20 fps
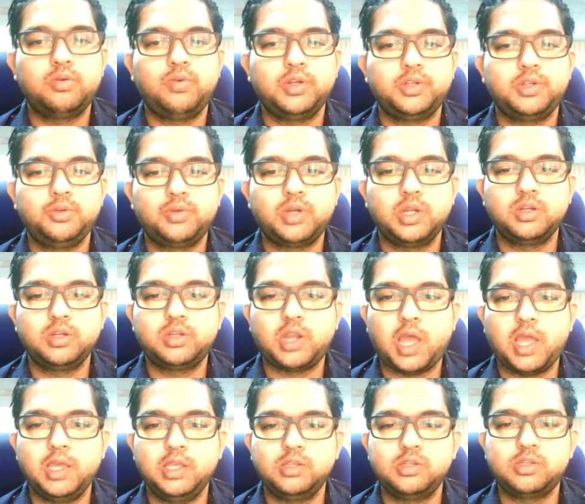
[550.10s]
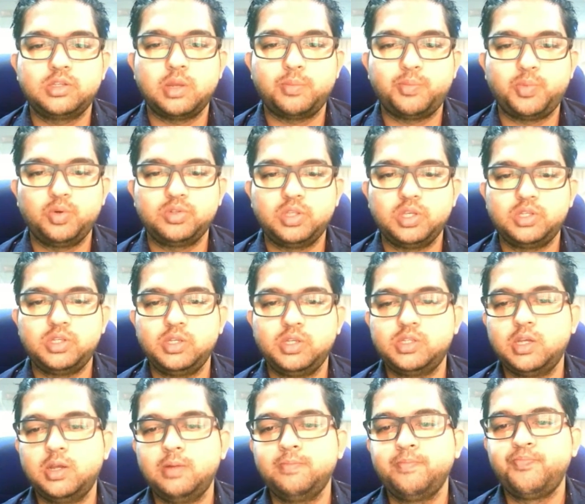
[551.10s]
what you can try is, suppose this is
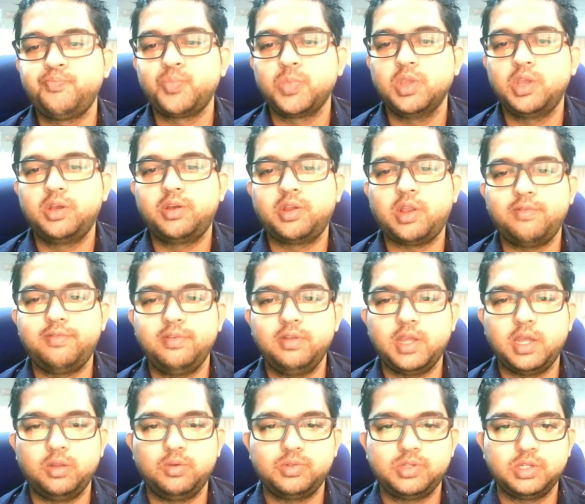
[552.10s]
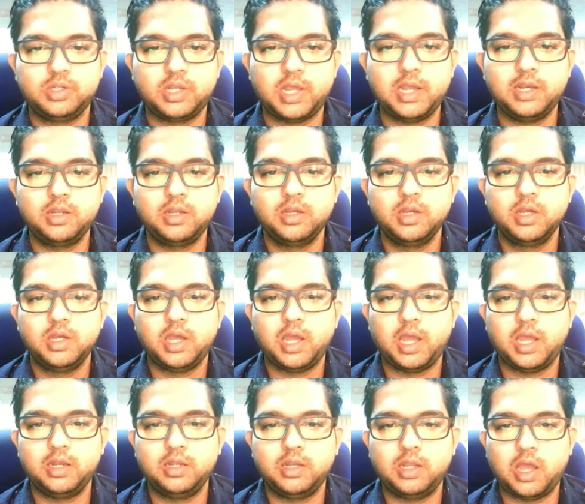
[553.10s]
a graphene nanosheet, right?
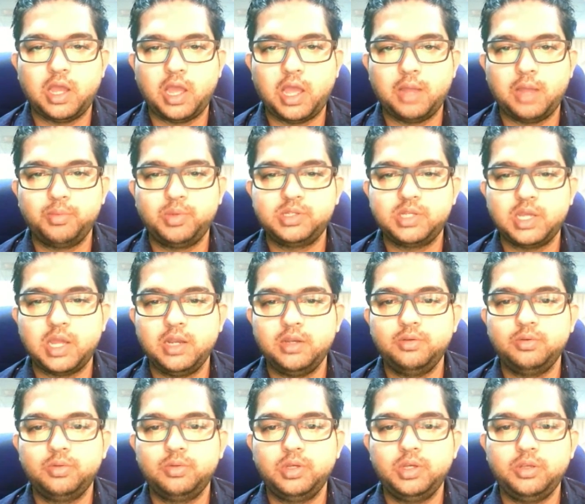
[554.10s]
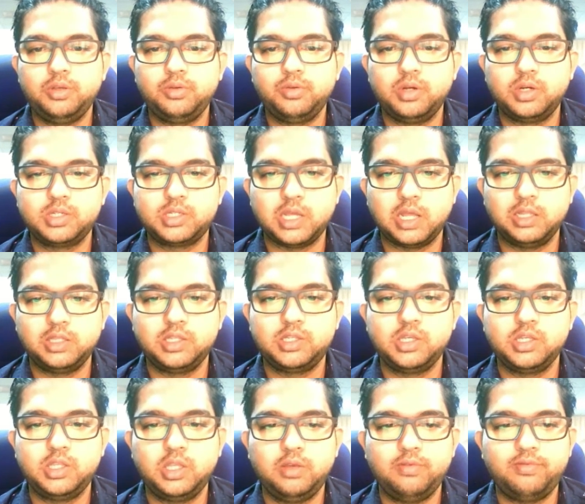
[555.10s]
And I have designed you the unit cell. This
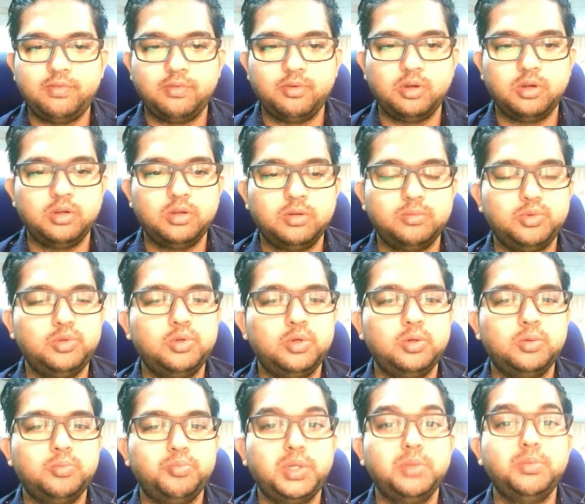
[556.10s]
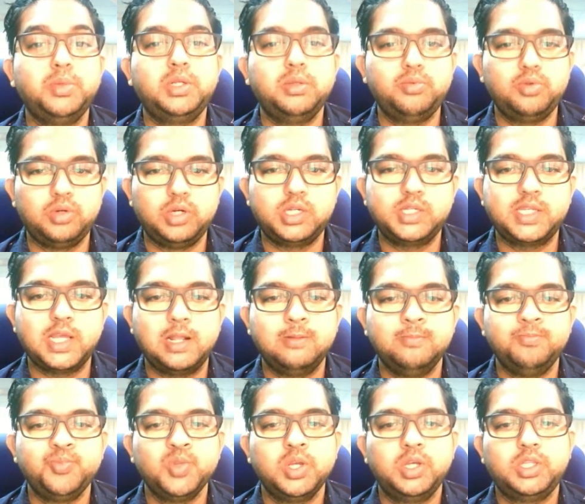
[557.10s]
is the primitive unit cell.
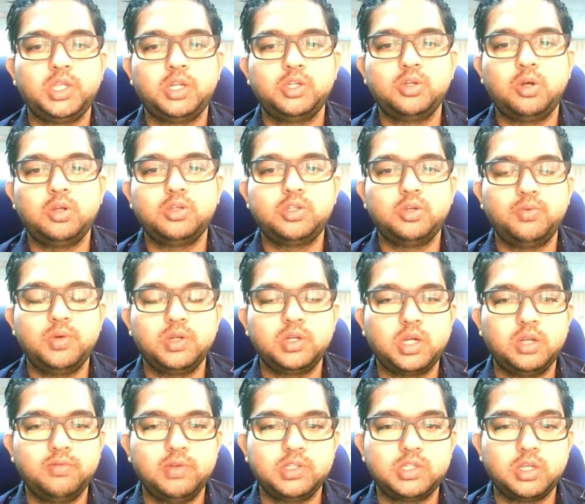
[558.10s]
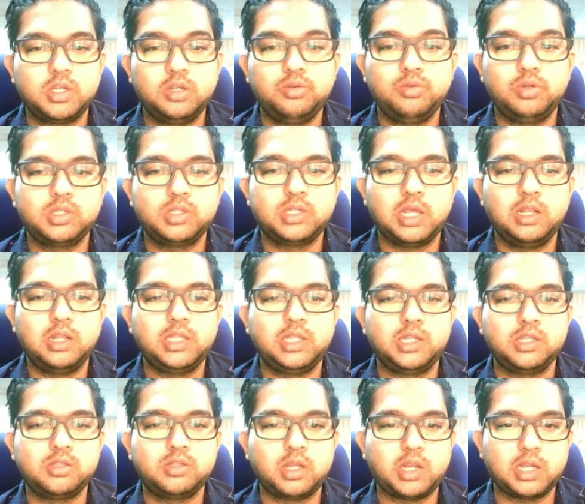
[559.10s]
There is also one conventional unit cell, that
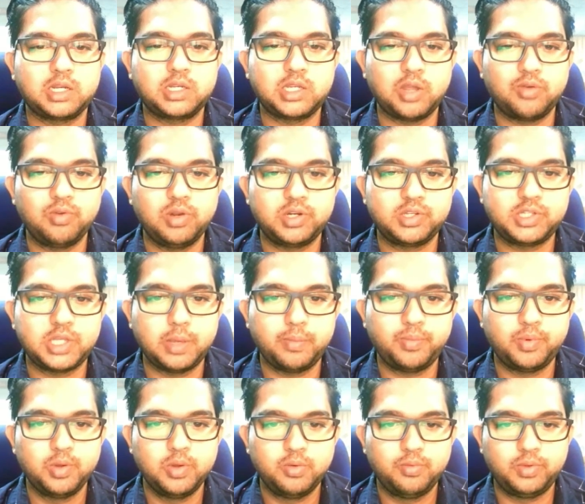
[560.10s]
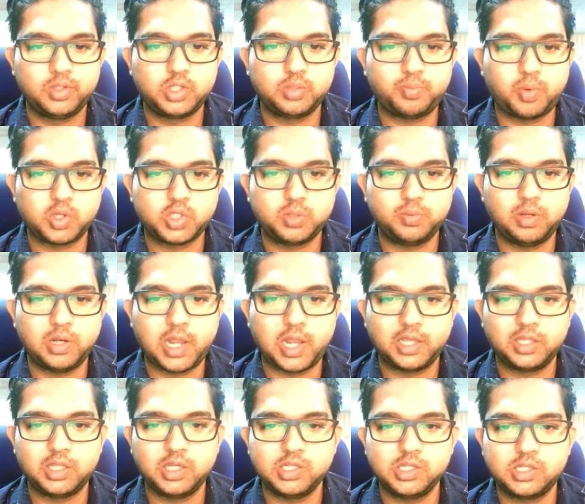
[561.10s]
is the rectangular shape, which is possible like
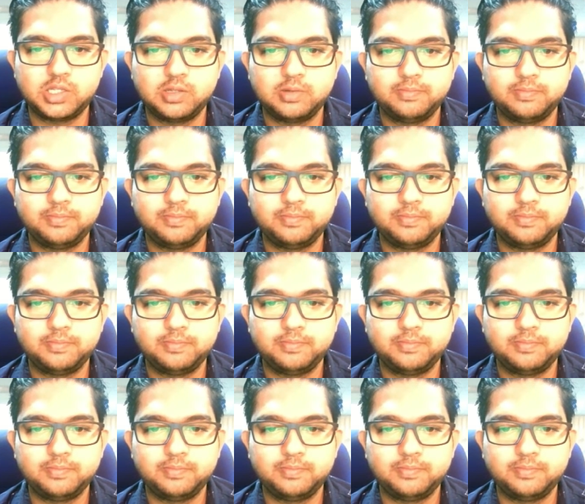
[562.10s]
this.